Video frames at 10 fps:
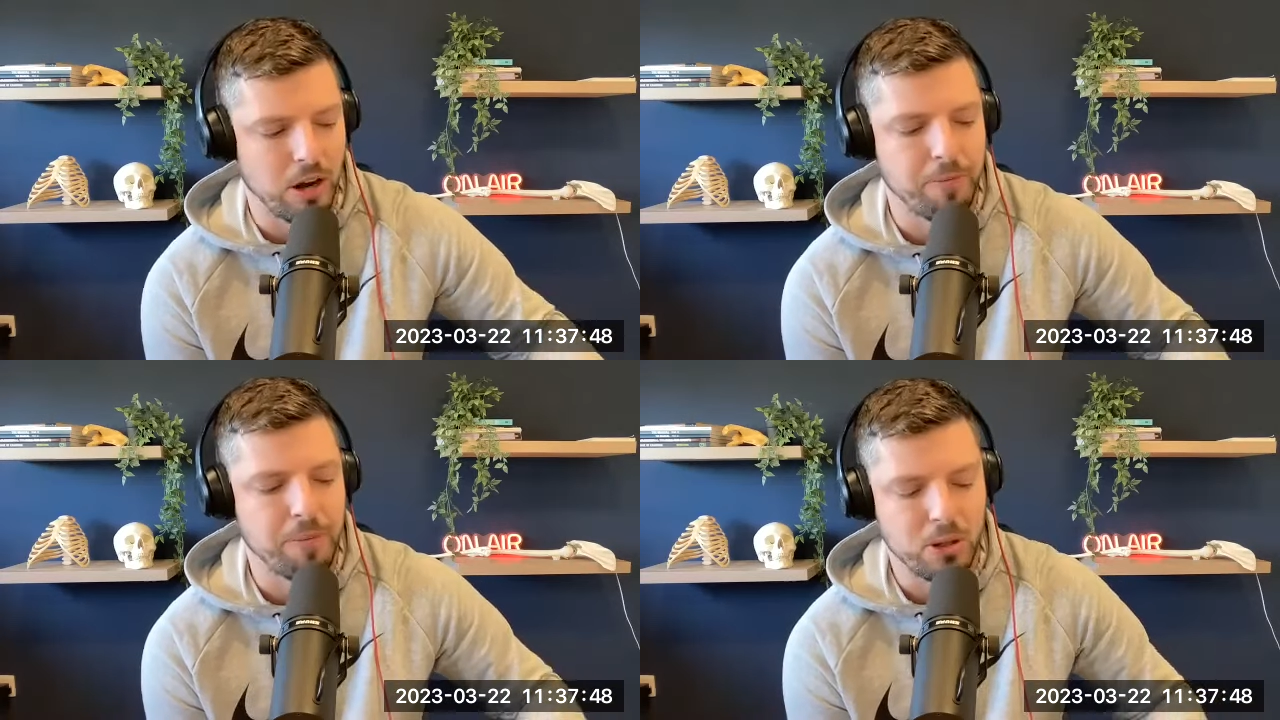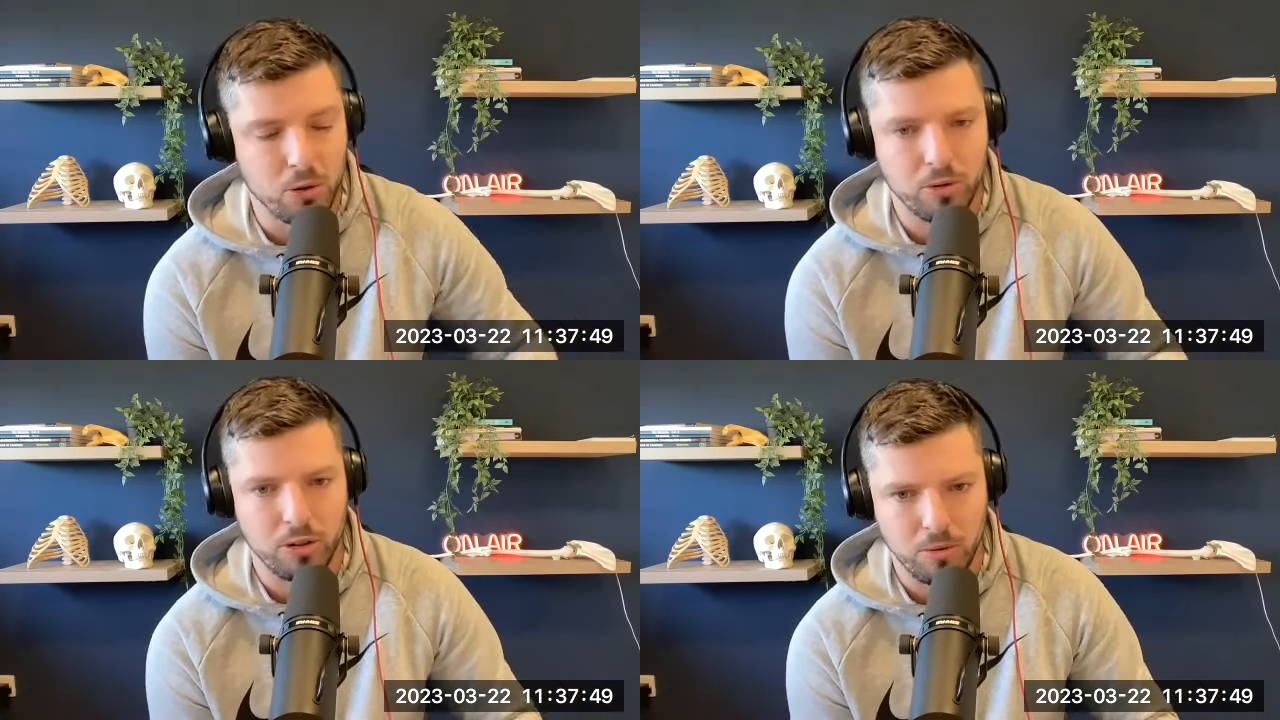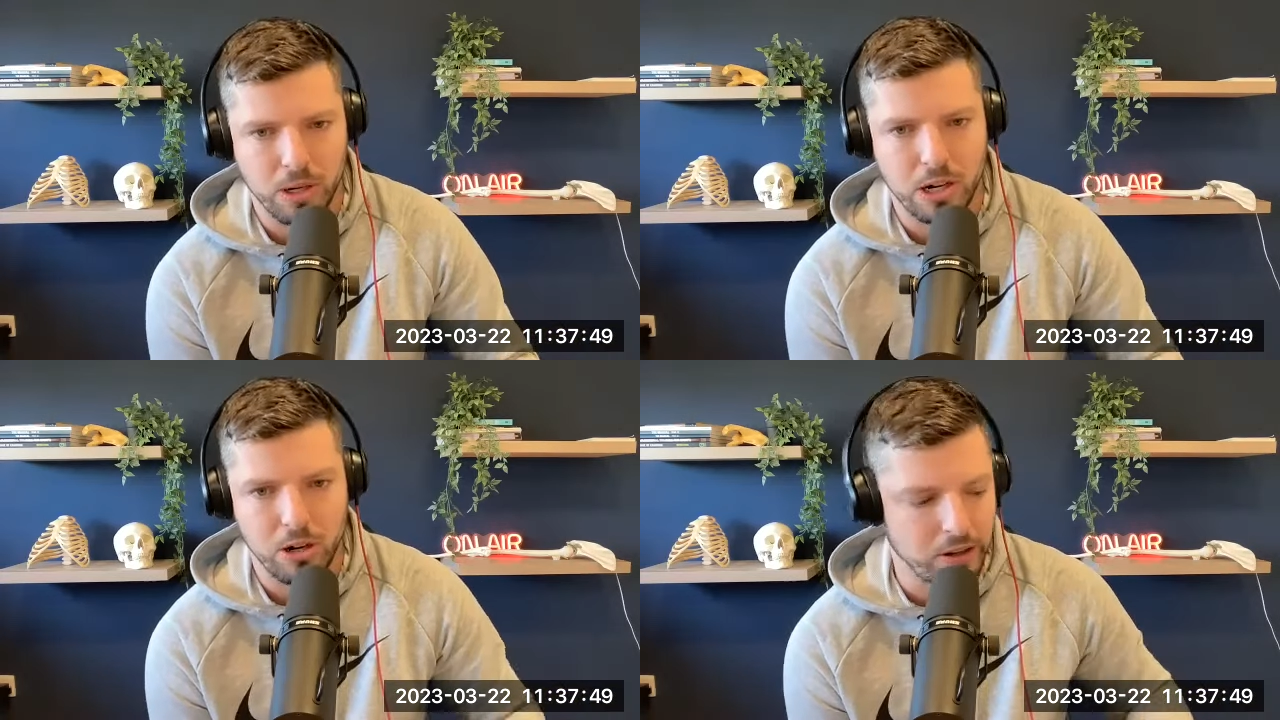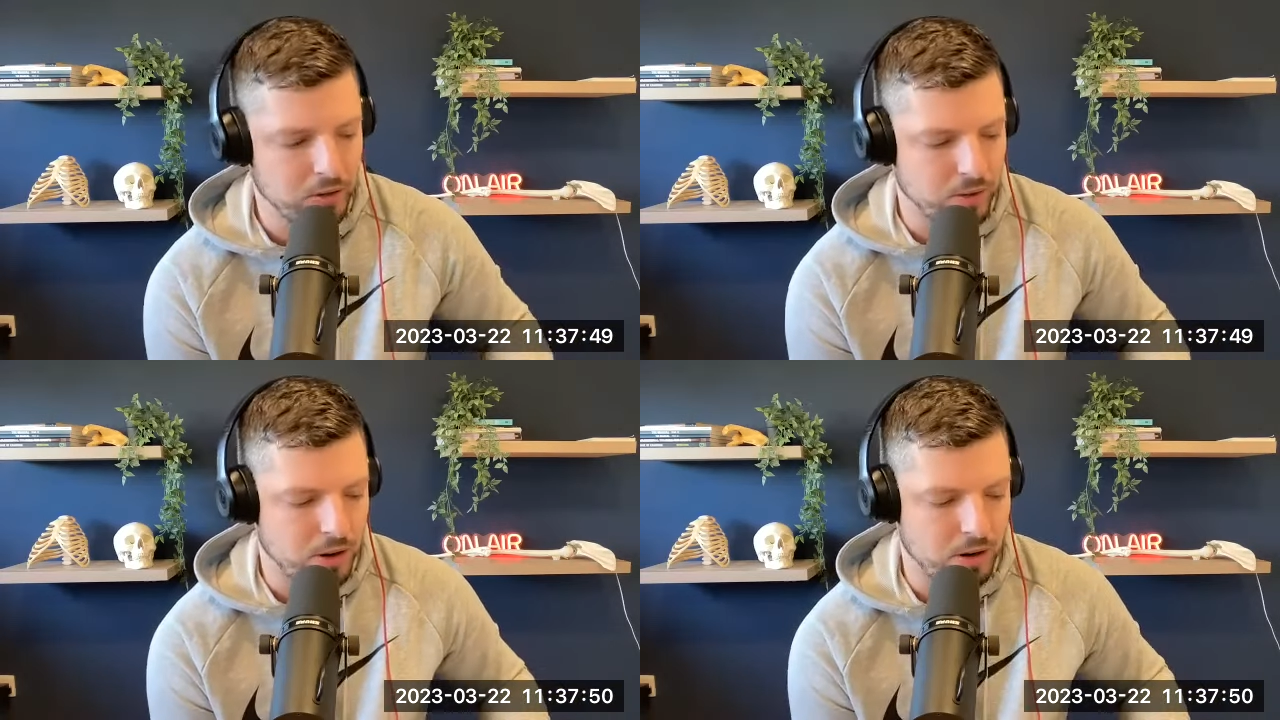I've been using it with
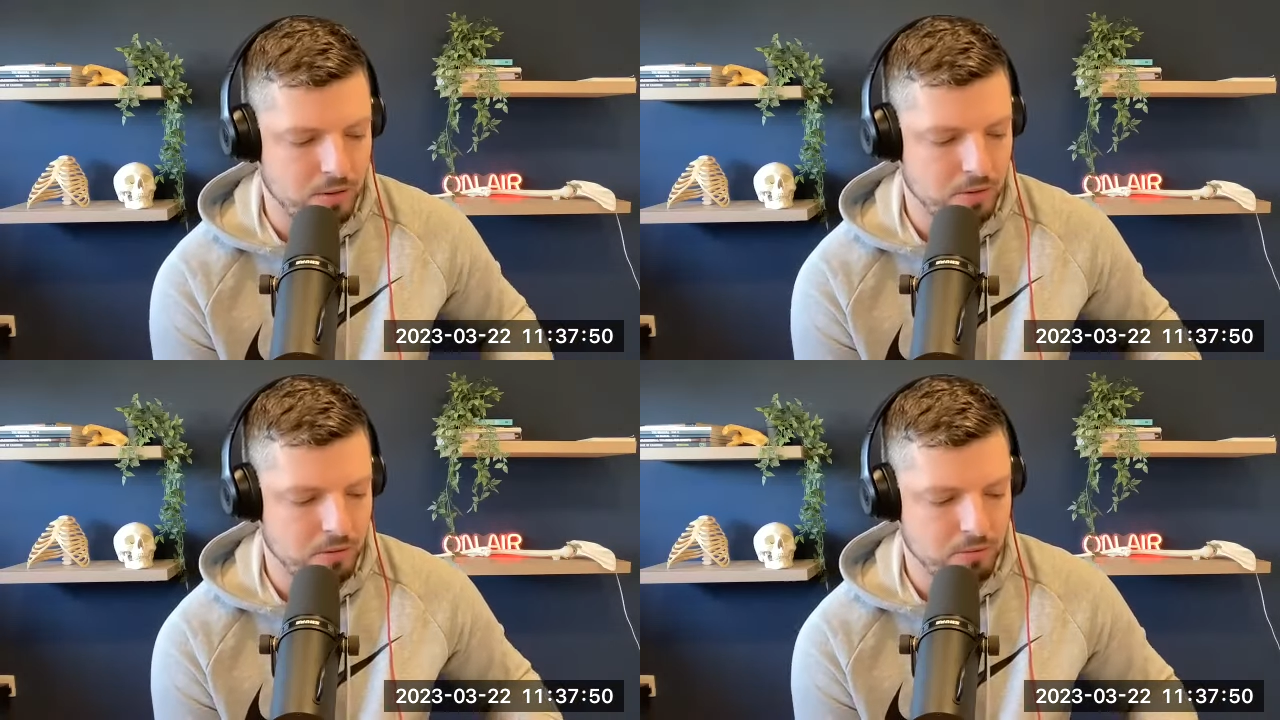clients for